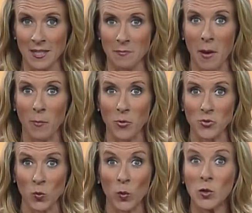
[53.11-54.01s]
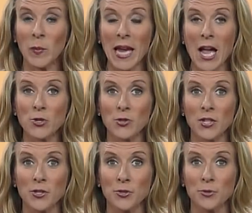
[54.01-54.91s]
Members will be entered
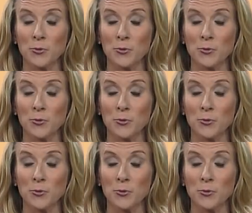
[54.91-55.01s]
into